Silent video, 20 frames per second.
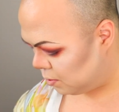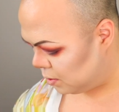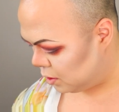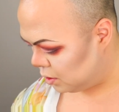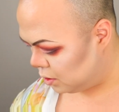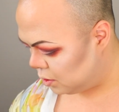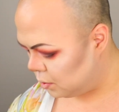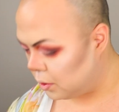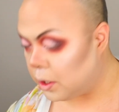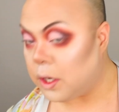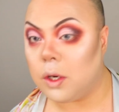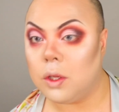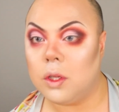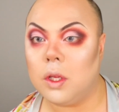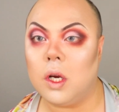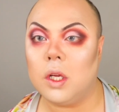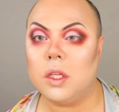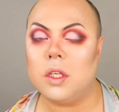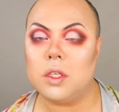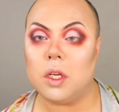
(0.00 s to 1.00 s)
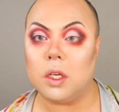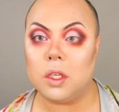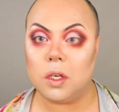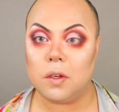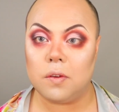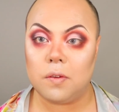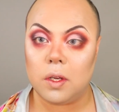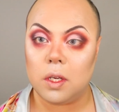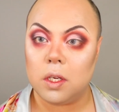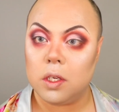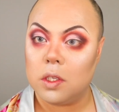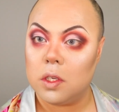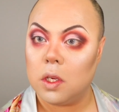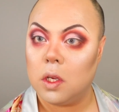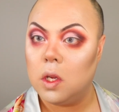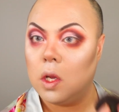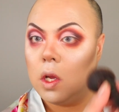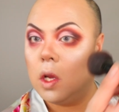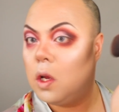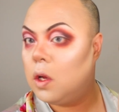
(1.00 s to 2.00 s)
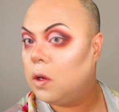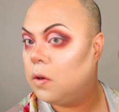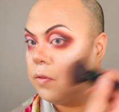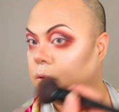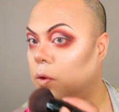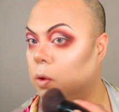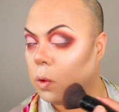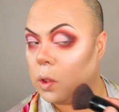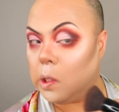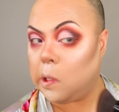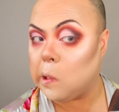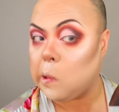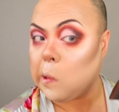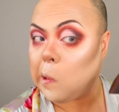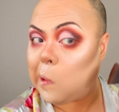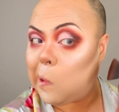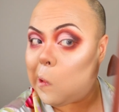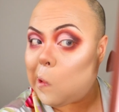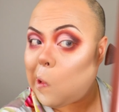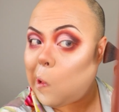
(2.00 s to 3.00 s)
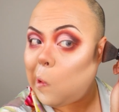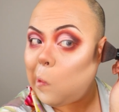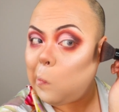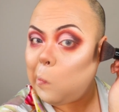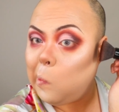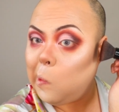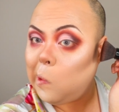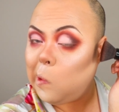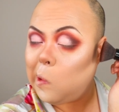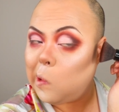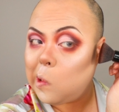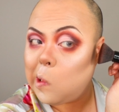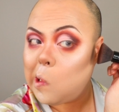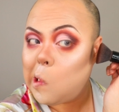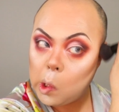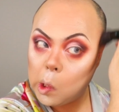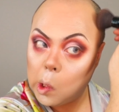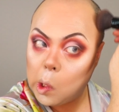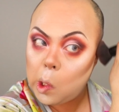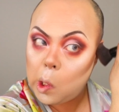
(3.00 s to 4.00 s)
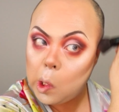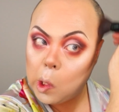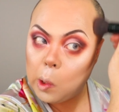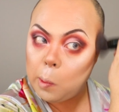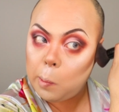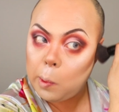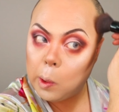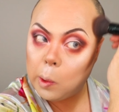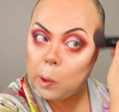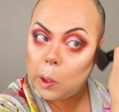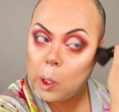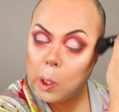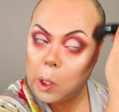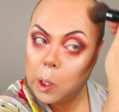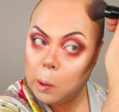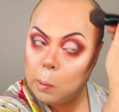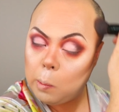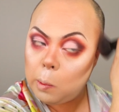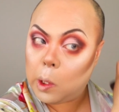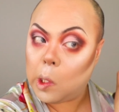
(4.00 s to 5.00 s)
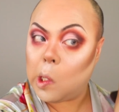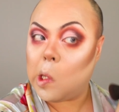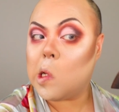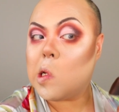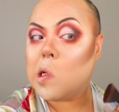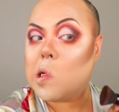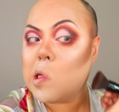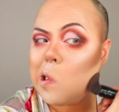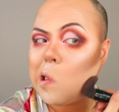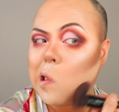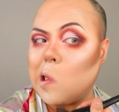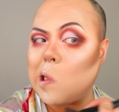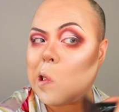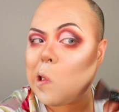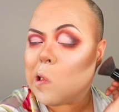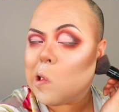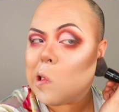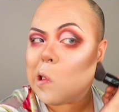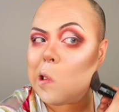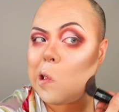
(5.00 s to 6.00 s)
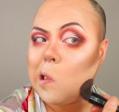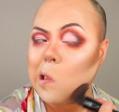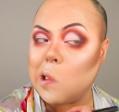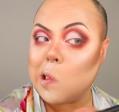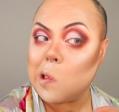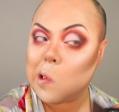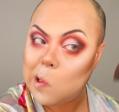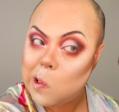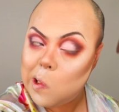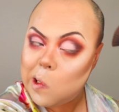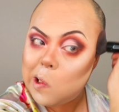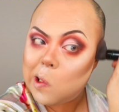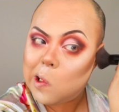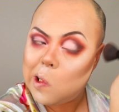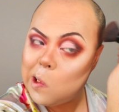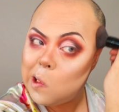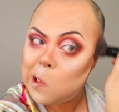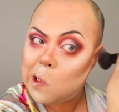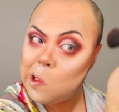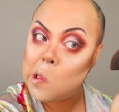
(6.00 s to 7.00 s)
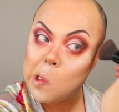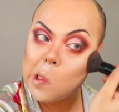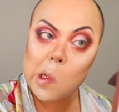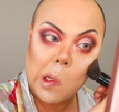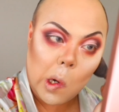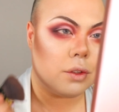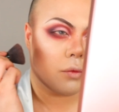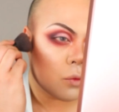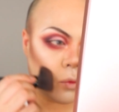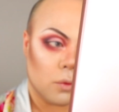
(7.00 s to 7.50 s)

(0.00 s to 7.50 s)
contouring on the other side of the face. Forward and downwards. A little bit of that up there. And cards out her jawline. A